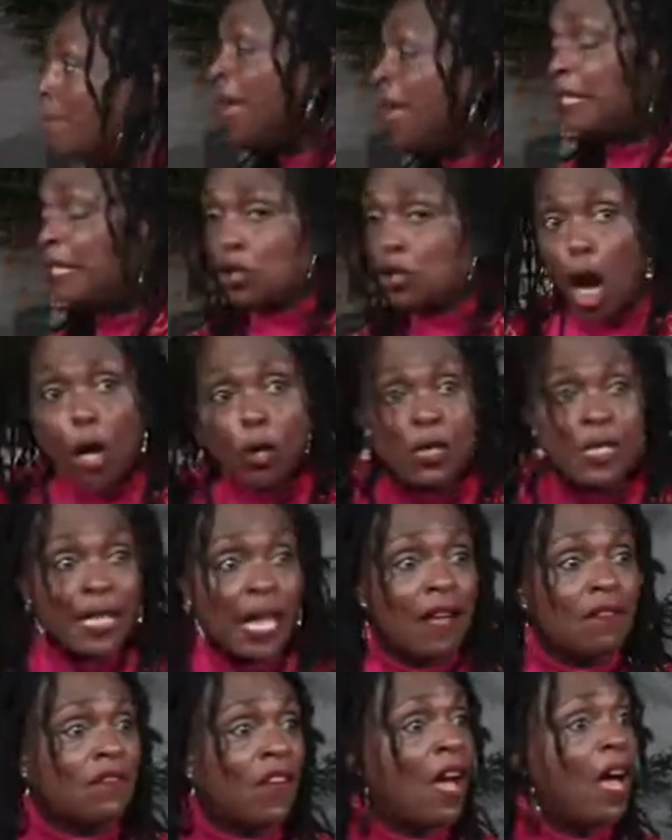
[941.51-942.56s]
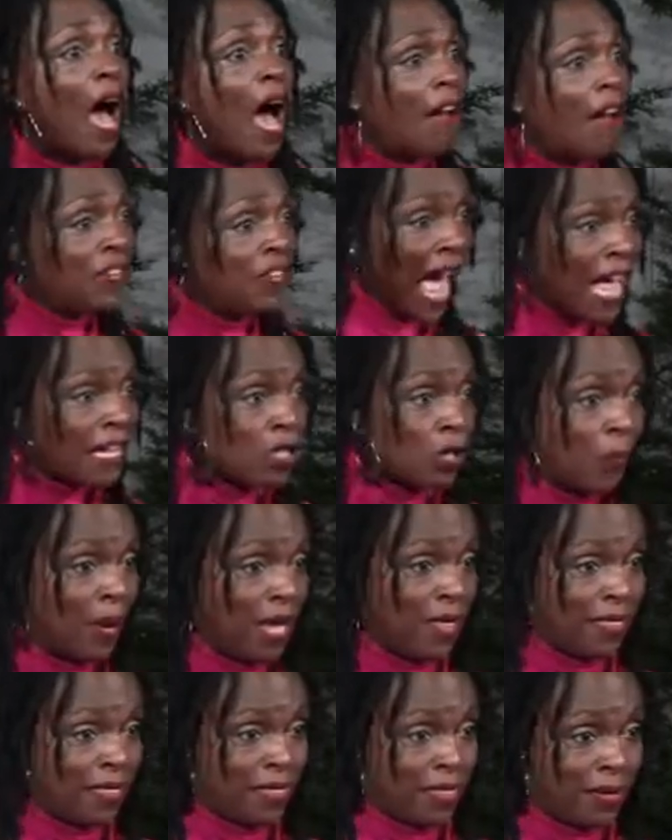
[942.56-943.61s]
ben Joseph of Nazareth.